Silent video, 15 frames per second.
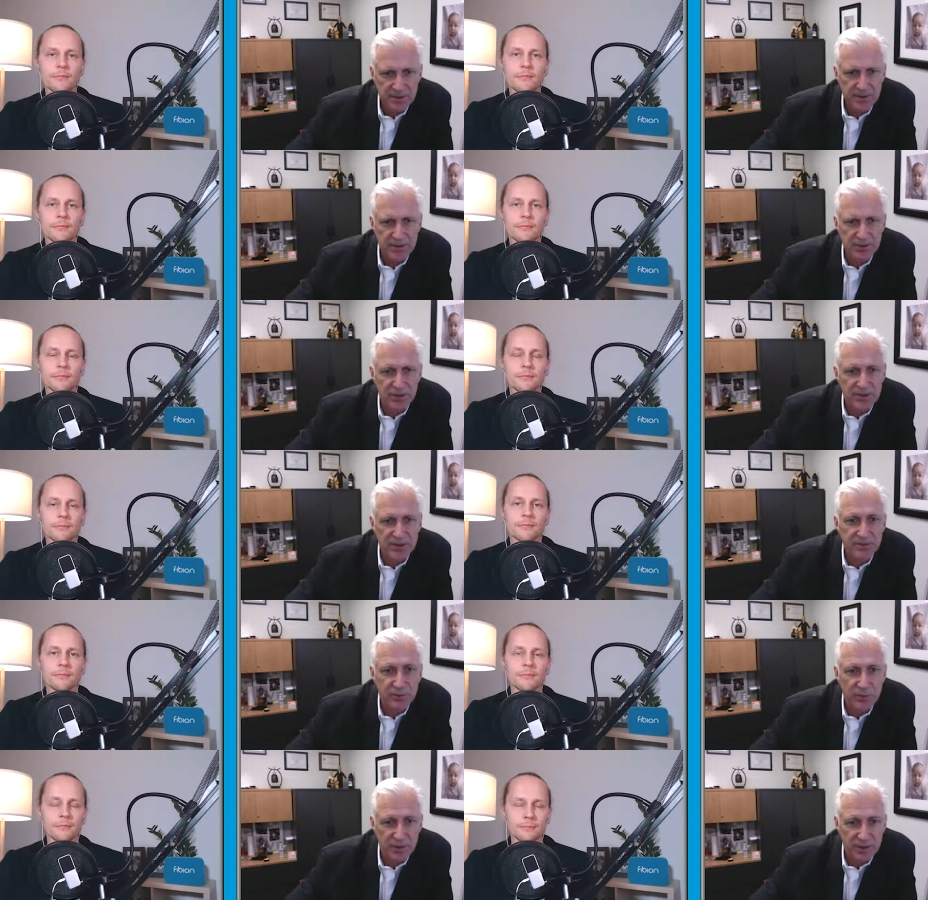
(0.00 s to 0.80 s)
Speaker 1: such
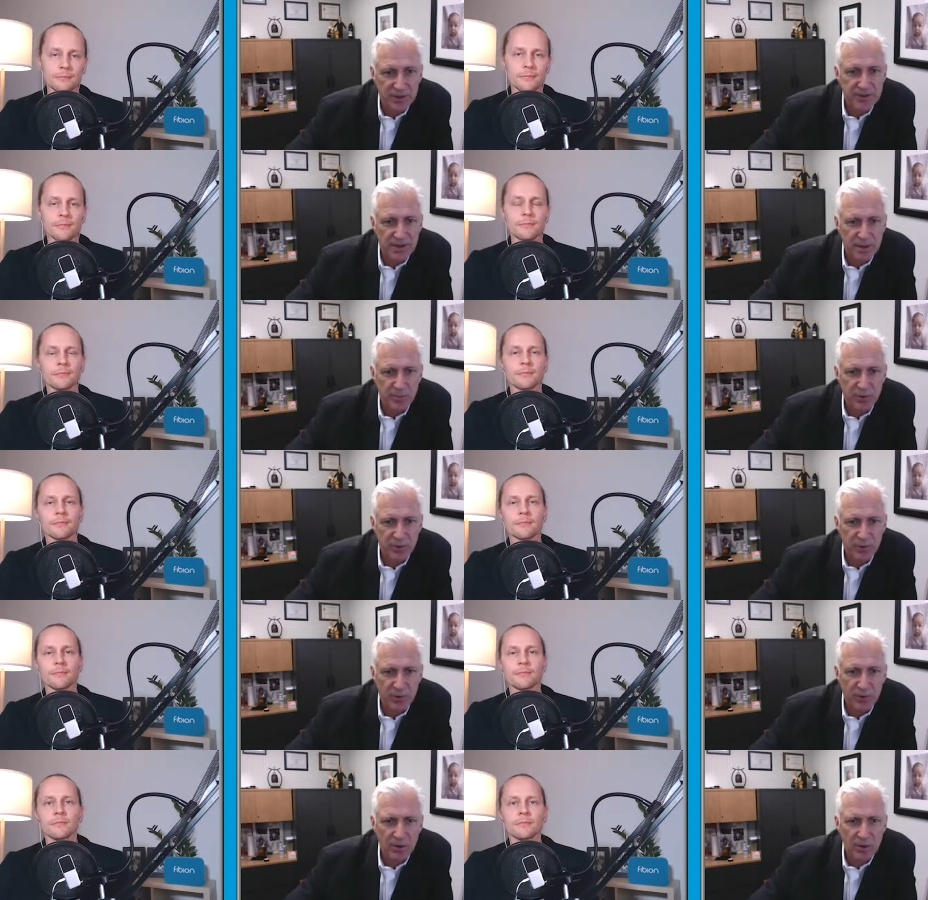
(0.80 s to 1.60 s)
as, for
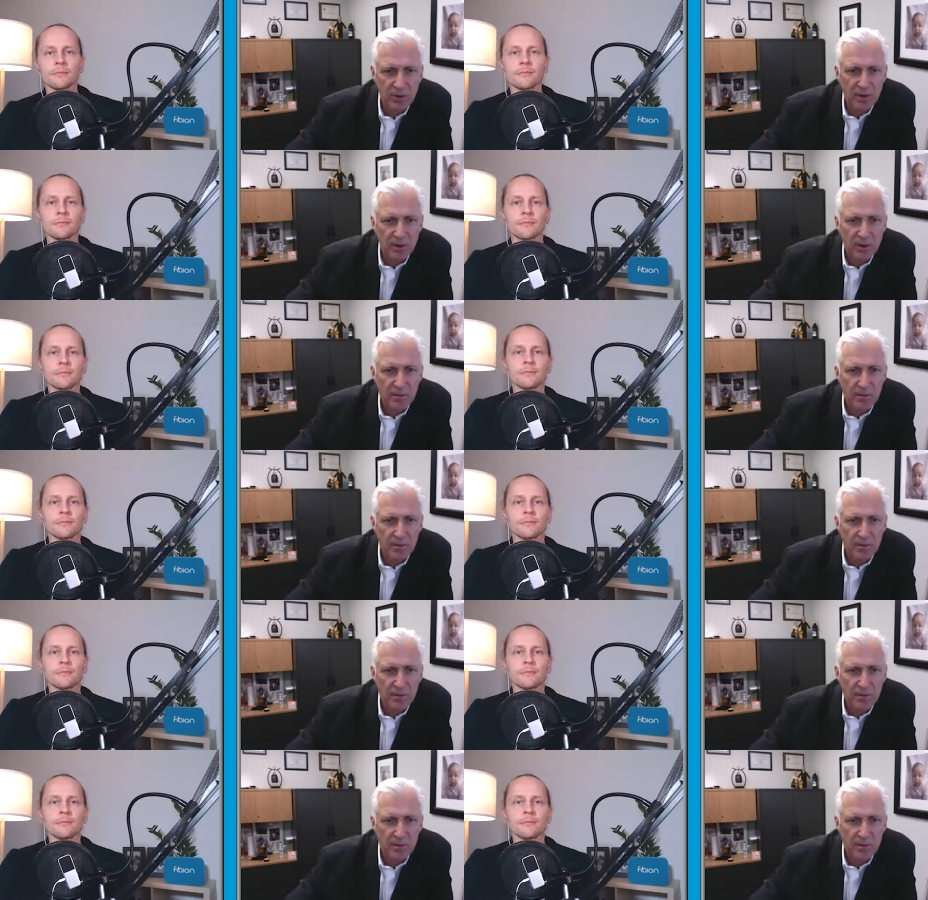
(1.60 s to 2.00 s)
example,